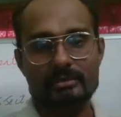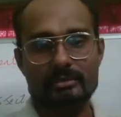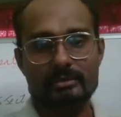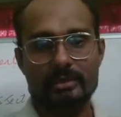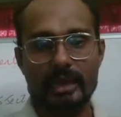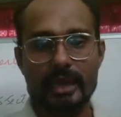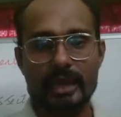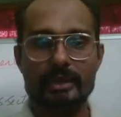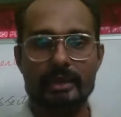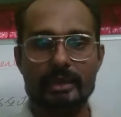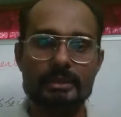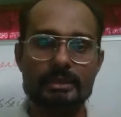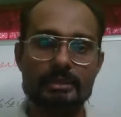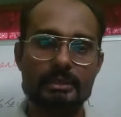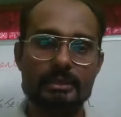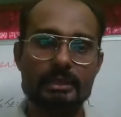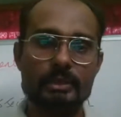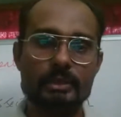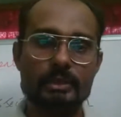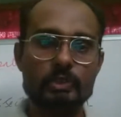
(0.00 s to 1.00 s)
I connect a
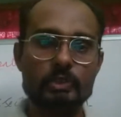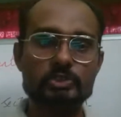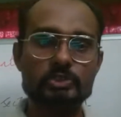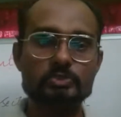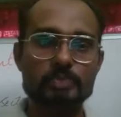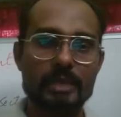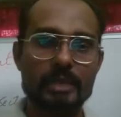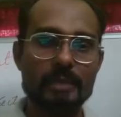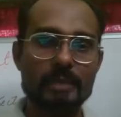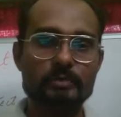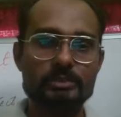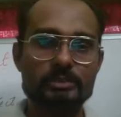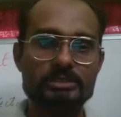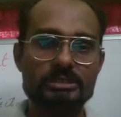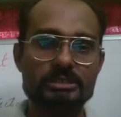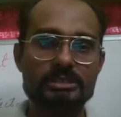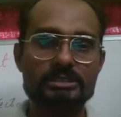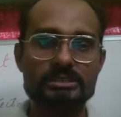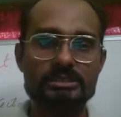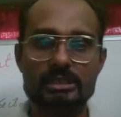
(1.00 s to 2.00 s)
hose pipe which
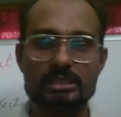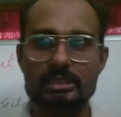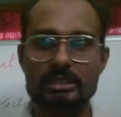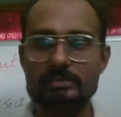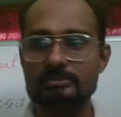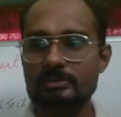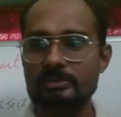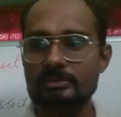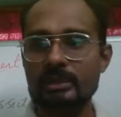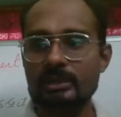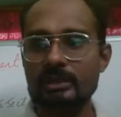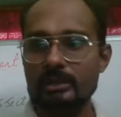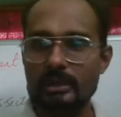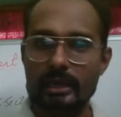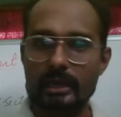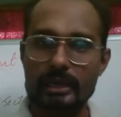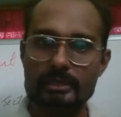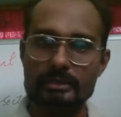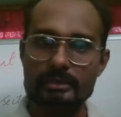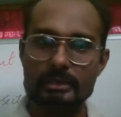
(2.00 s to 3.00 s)
is
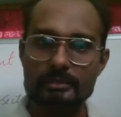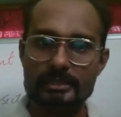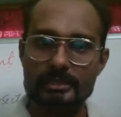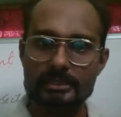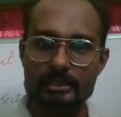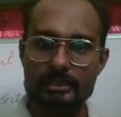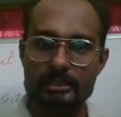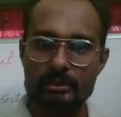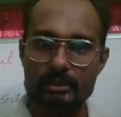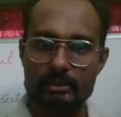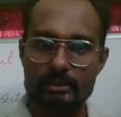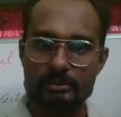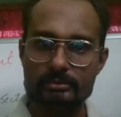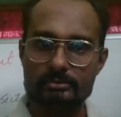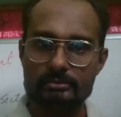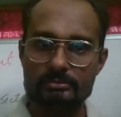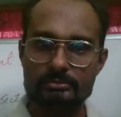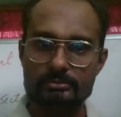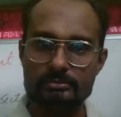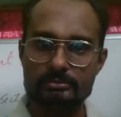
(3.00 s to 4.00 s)
100 meter long.
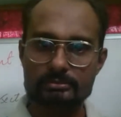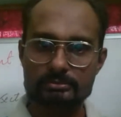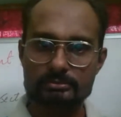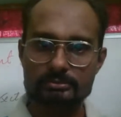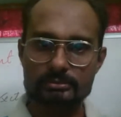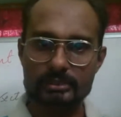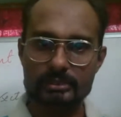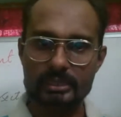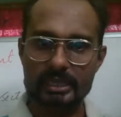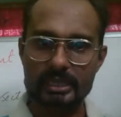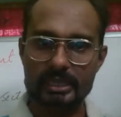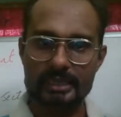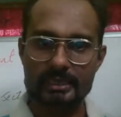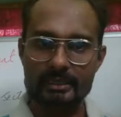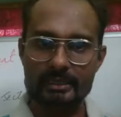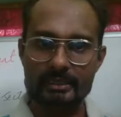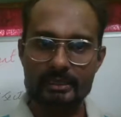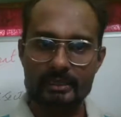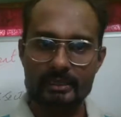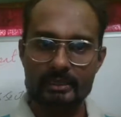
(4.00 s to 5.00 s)
Okay,
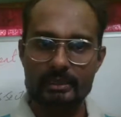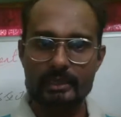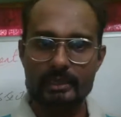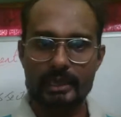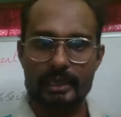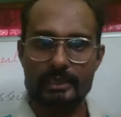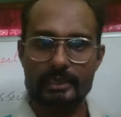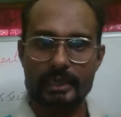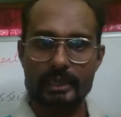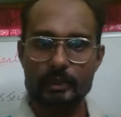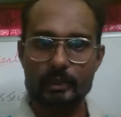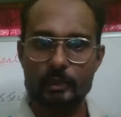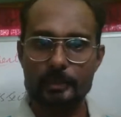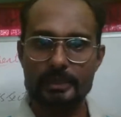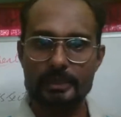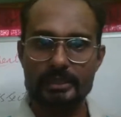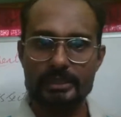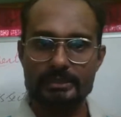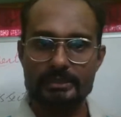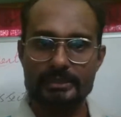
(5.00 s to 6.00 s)
and I open
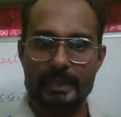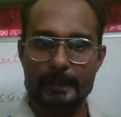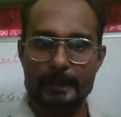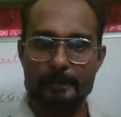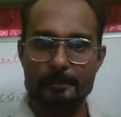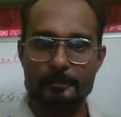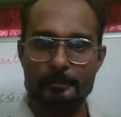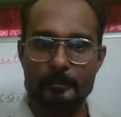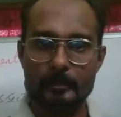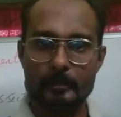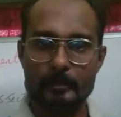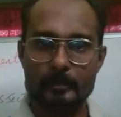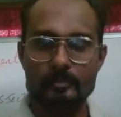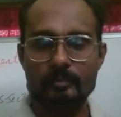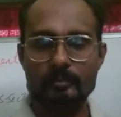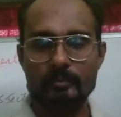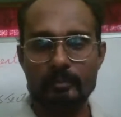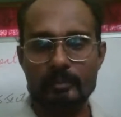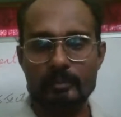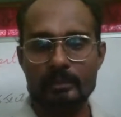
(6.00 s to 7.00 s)
the tap.
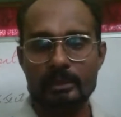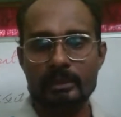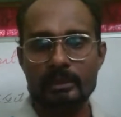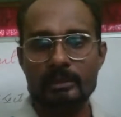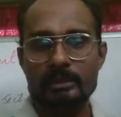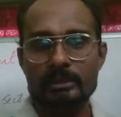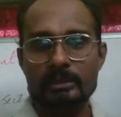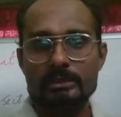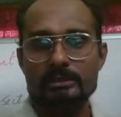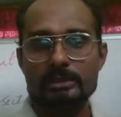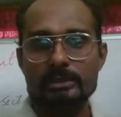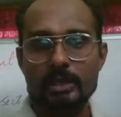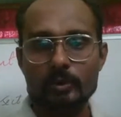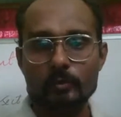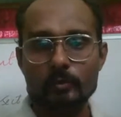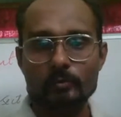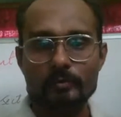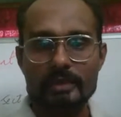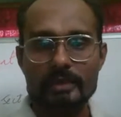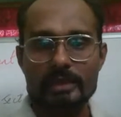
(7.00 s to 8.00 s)
Now
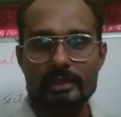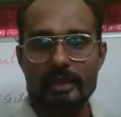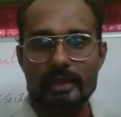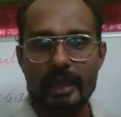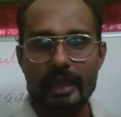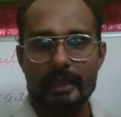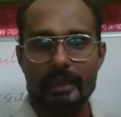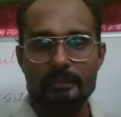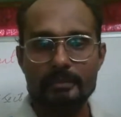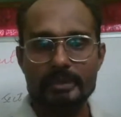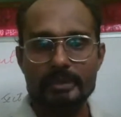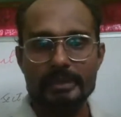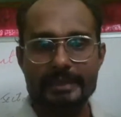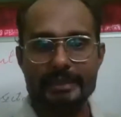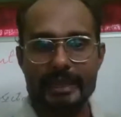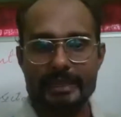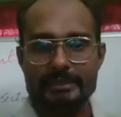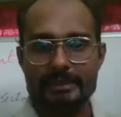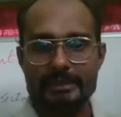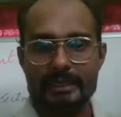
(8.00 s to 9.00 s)
will I be
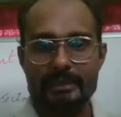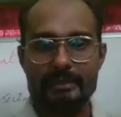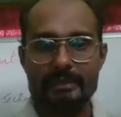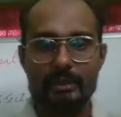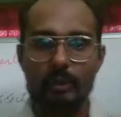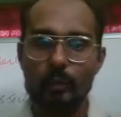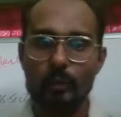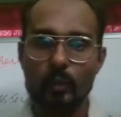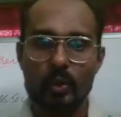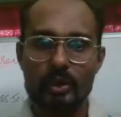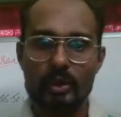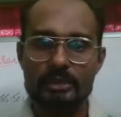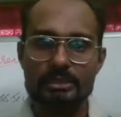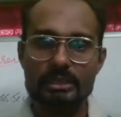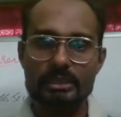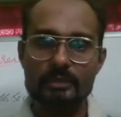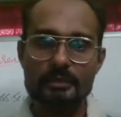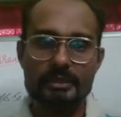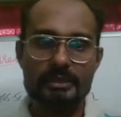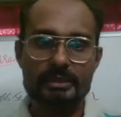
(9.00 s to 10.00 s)
getting the water
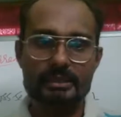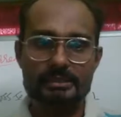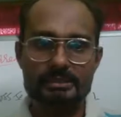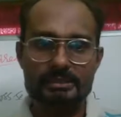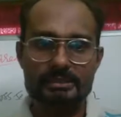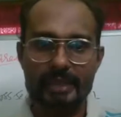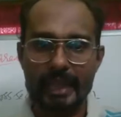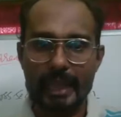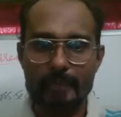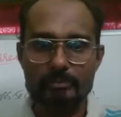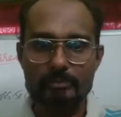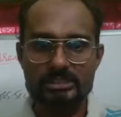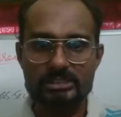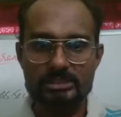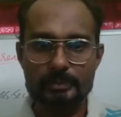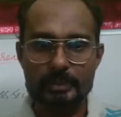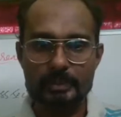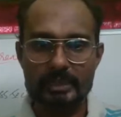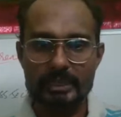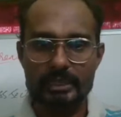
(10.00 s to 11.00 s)
with the same
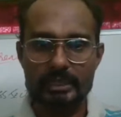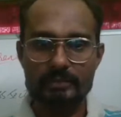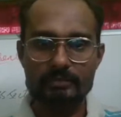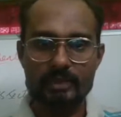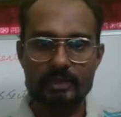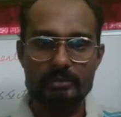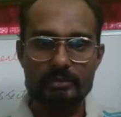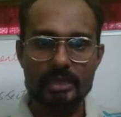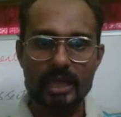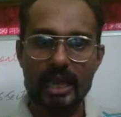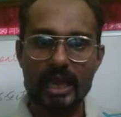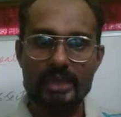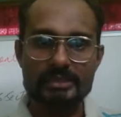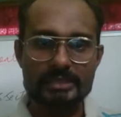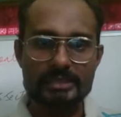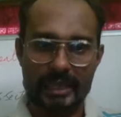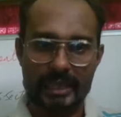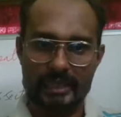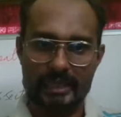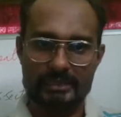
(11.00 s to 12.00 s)
speed from the other
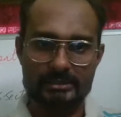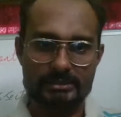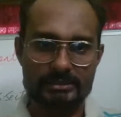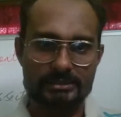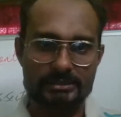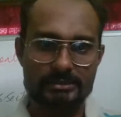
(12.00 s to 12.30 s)
end?